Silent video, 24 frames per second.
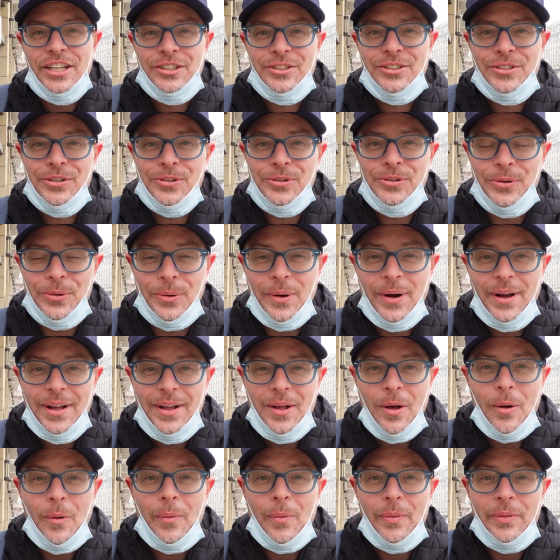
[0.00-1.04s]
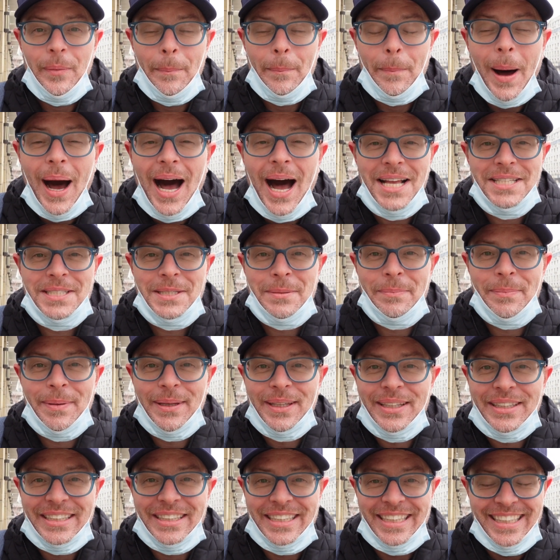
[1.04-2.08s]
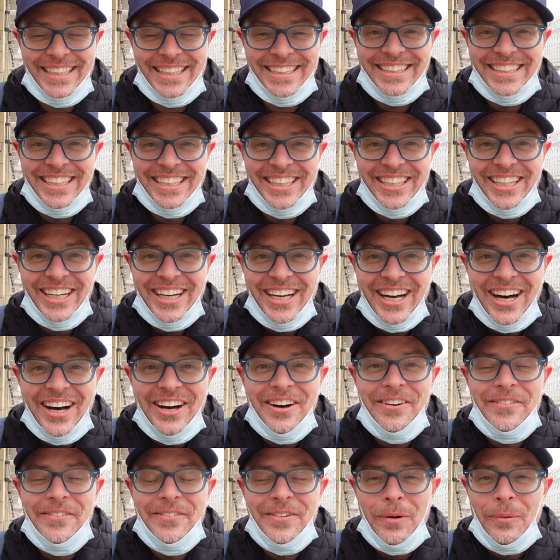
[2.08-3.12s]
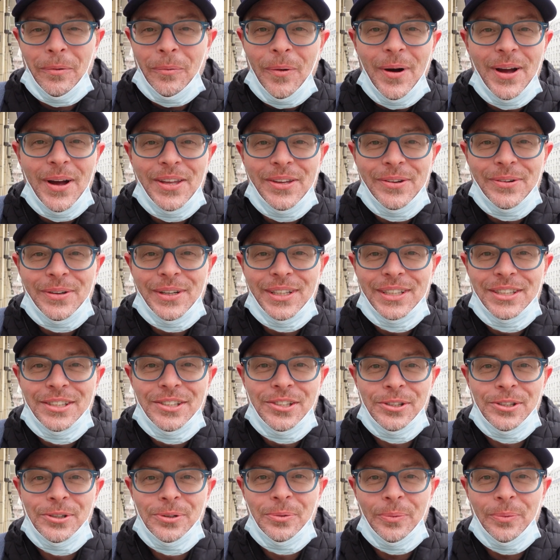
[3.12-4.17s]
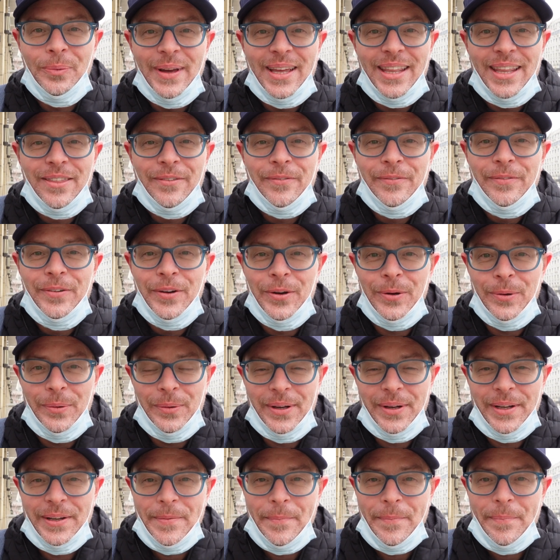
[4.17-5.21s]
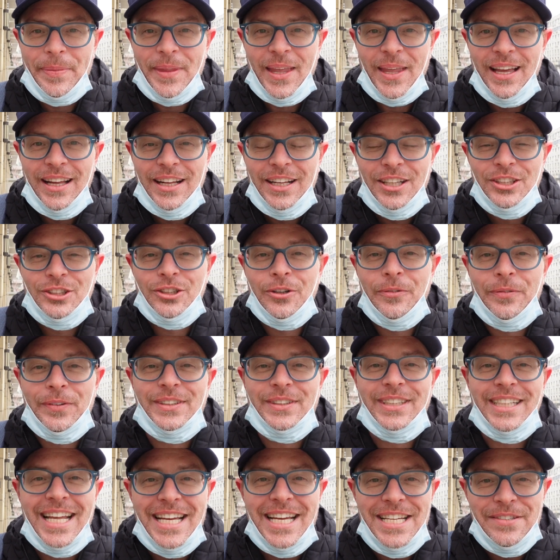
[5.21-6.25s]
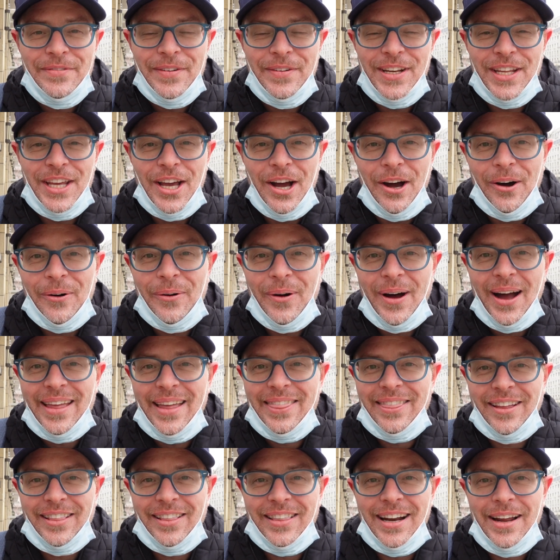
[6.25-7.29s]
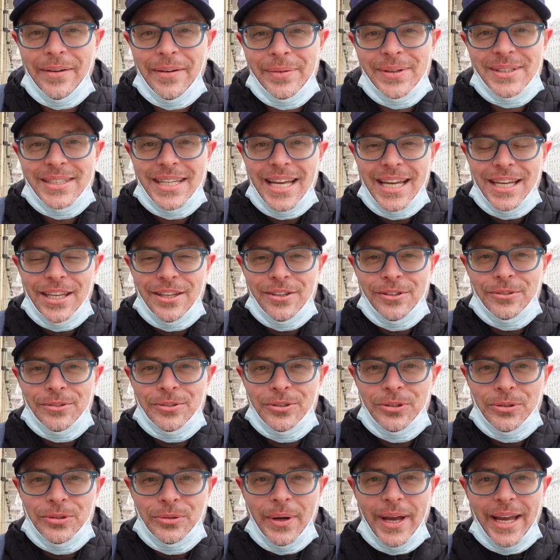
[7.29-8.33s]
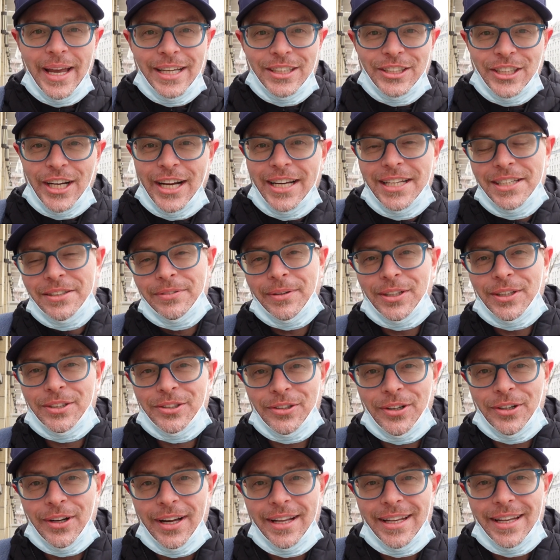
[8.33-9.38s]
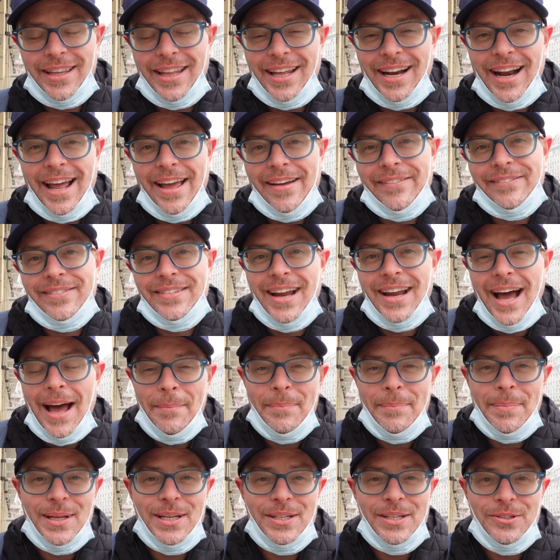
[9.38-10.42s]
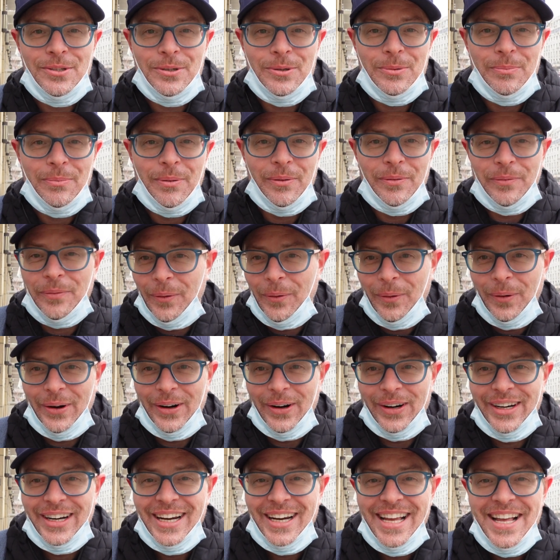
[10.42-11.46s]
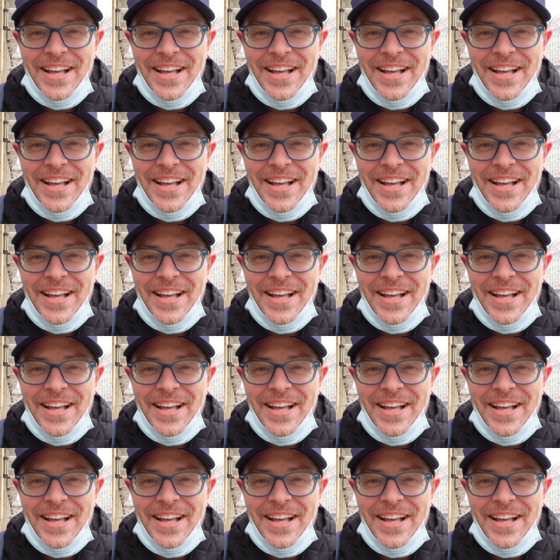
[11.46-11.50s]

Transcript: to the possibilities of what you can do with food. So for today's video, I thought that I would take you to a Chinese restaurant that I have not been to before